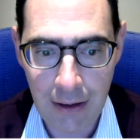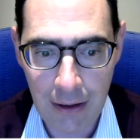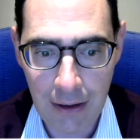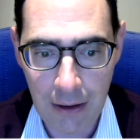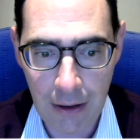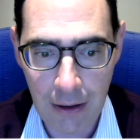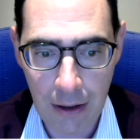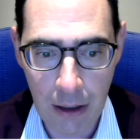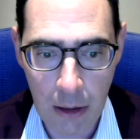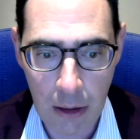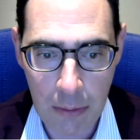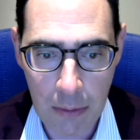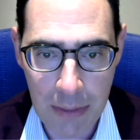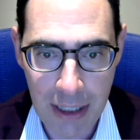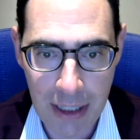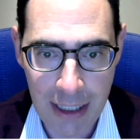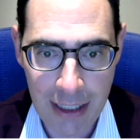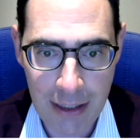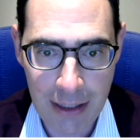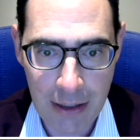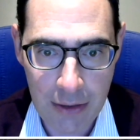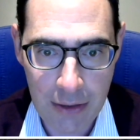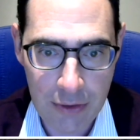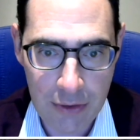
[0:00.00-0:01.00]

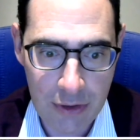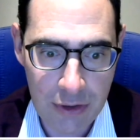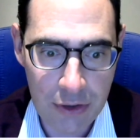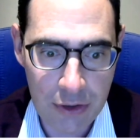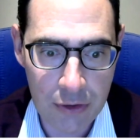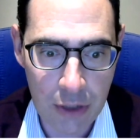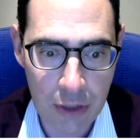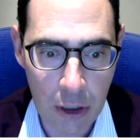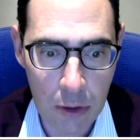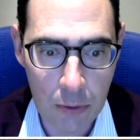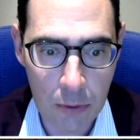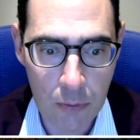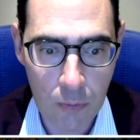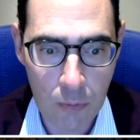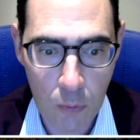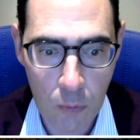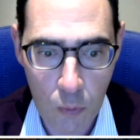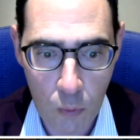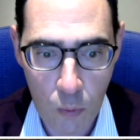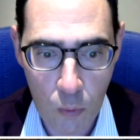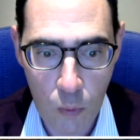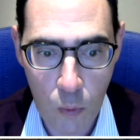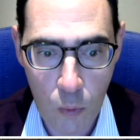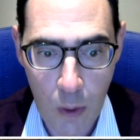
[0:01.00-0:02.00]
you know,
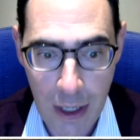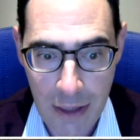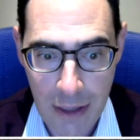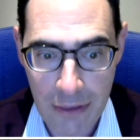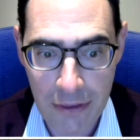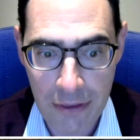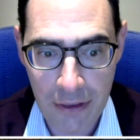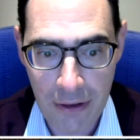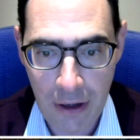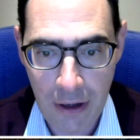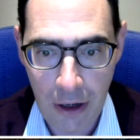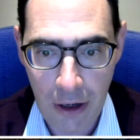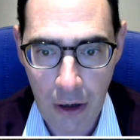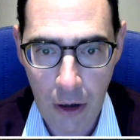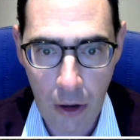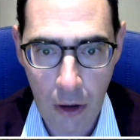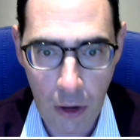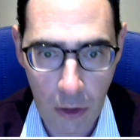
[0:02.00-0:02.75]
with